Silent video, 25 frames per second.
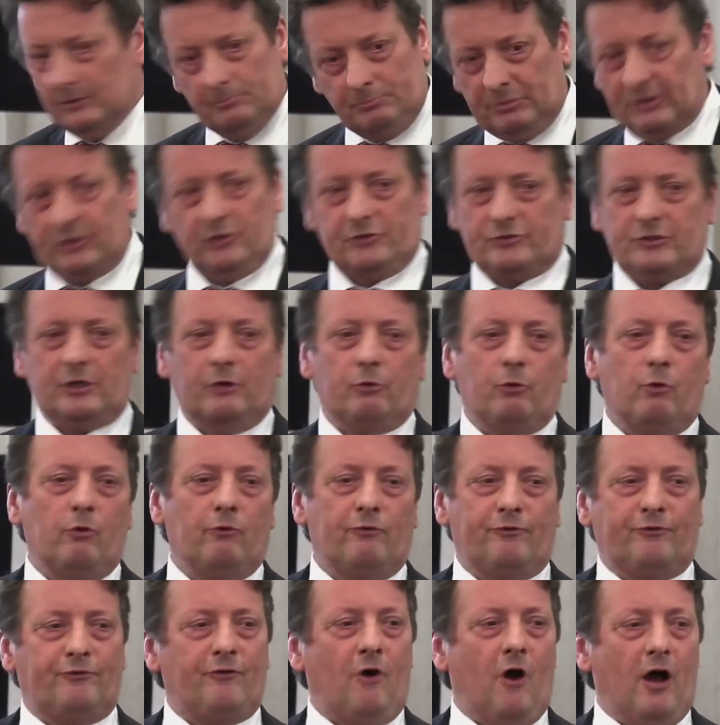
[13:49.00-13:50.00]
because they all
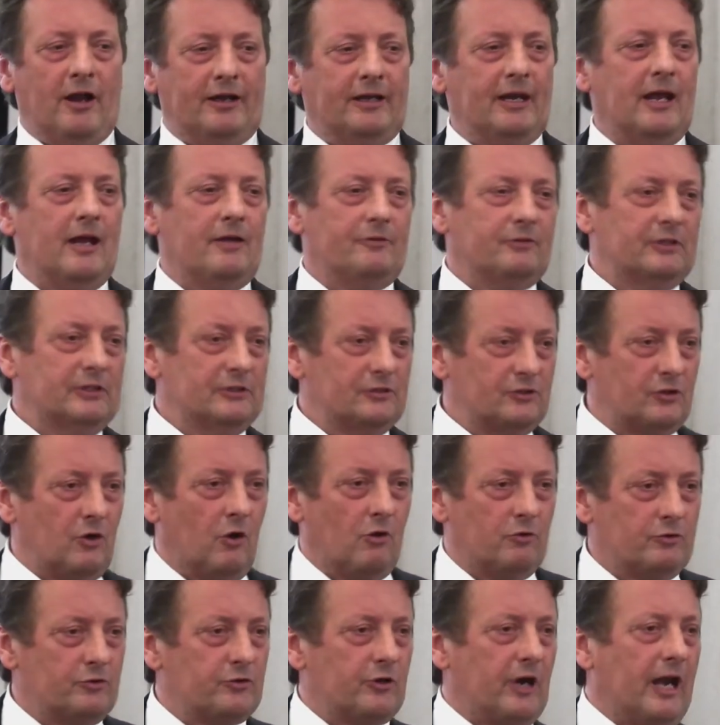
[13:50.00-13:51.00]
fight out these
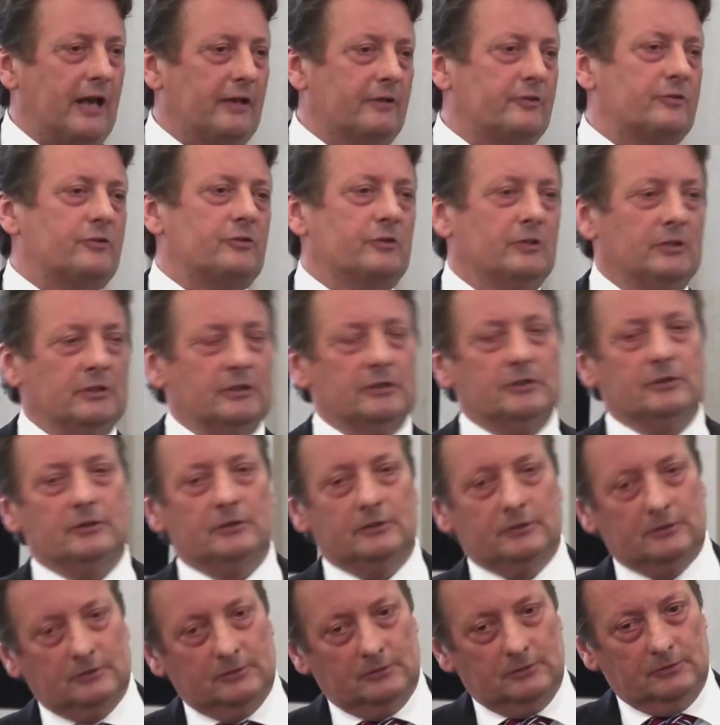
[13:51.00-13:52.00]
contracts
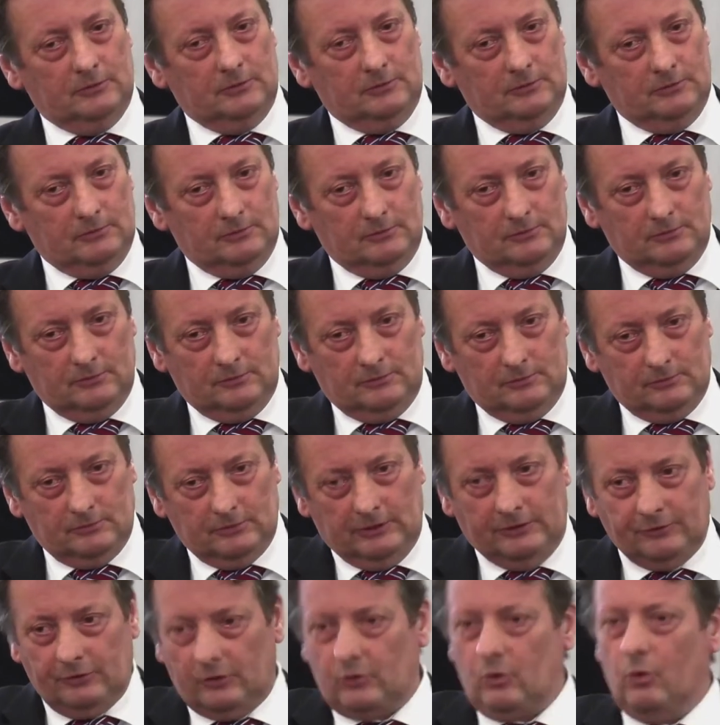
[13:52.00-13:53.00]

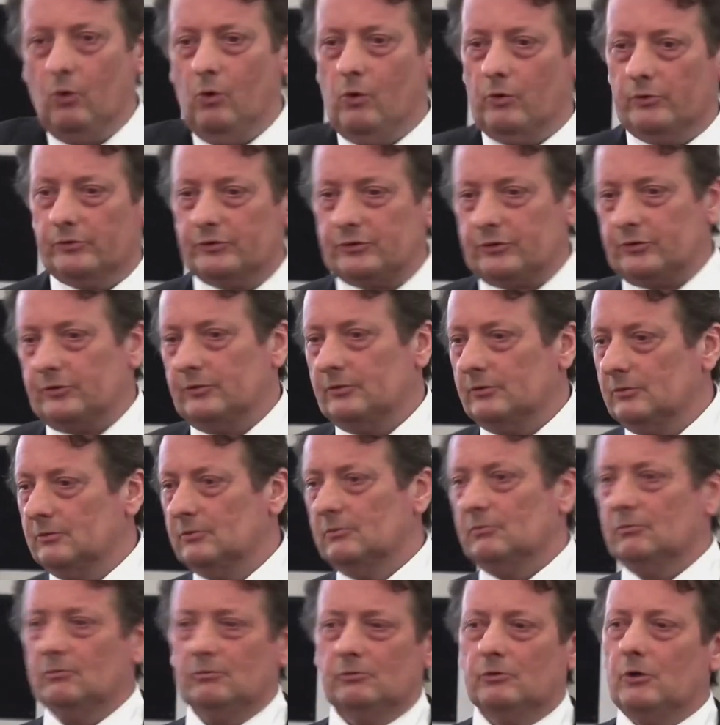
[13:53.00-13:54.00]
in the courts.
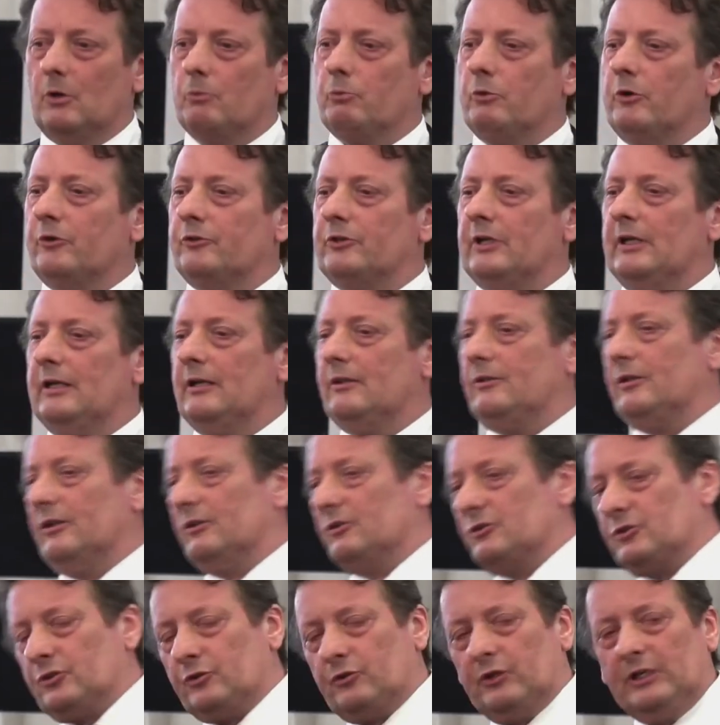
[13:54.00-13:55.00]
Not worth
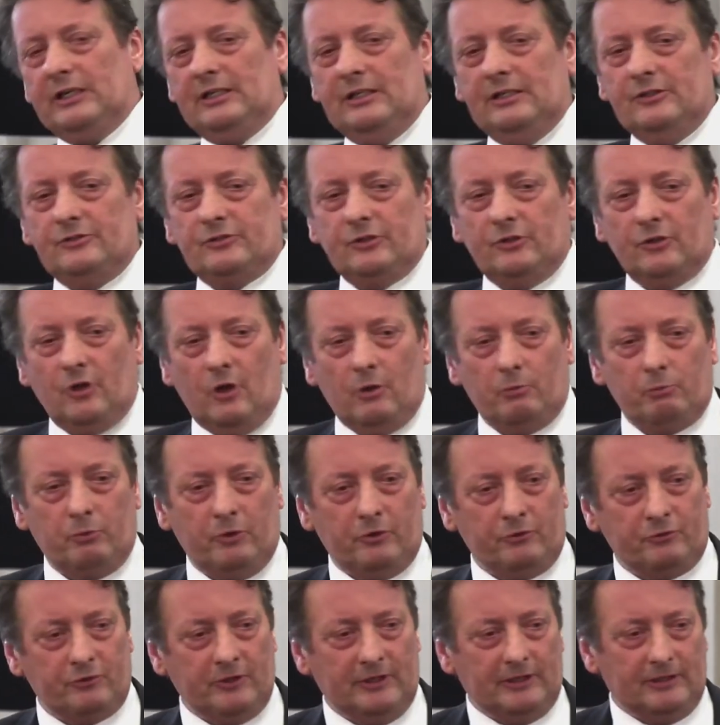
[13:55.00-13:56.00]
anything. Treaties are not
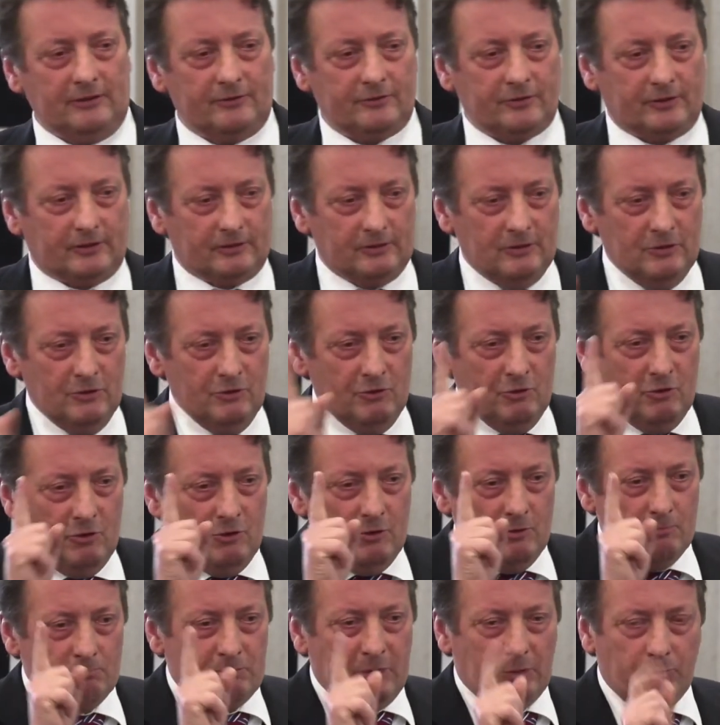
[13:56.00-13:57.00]
worth anything.
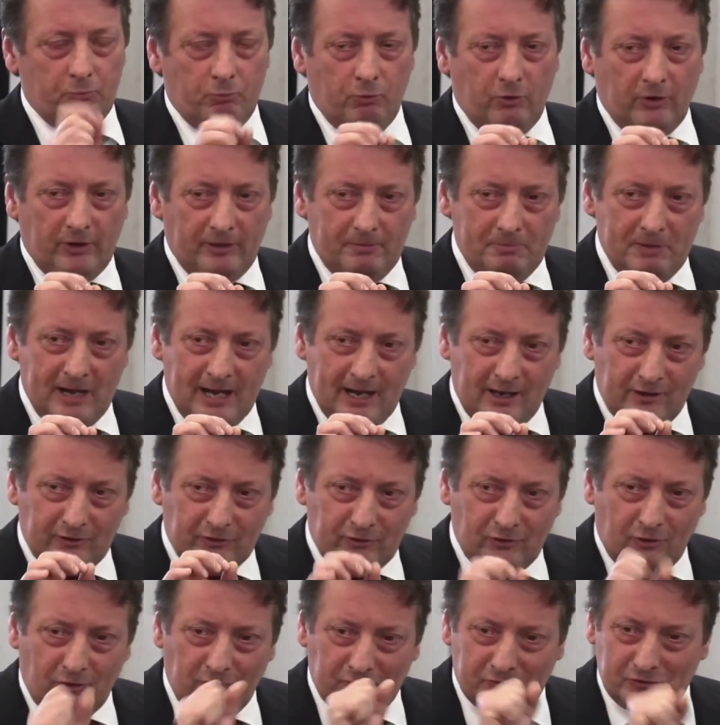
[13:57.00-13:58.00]
But what about
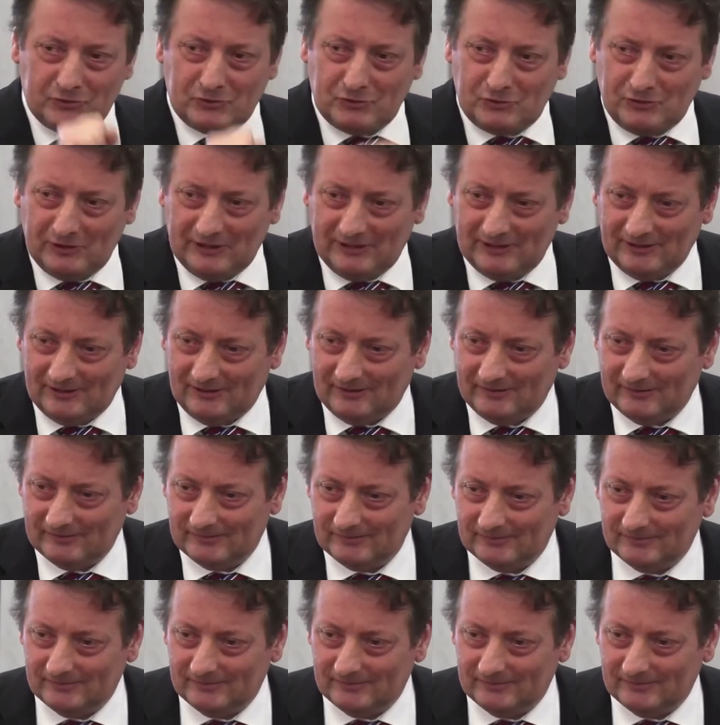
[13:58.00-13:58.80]
God's treaty?